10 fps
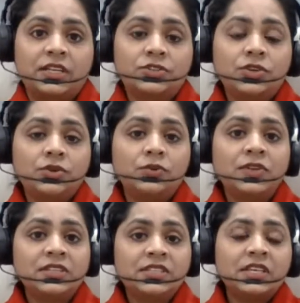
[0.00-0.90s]
So you
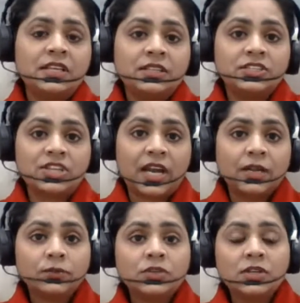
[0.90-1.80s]
will see that the child
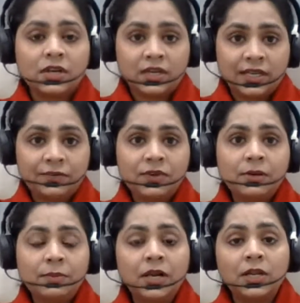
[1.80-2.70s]
would develop
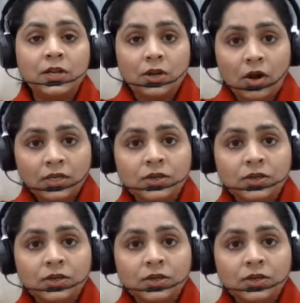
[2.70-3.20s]
a lot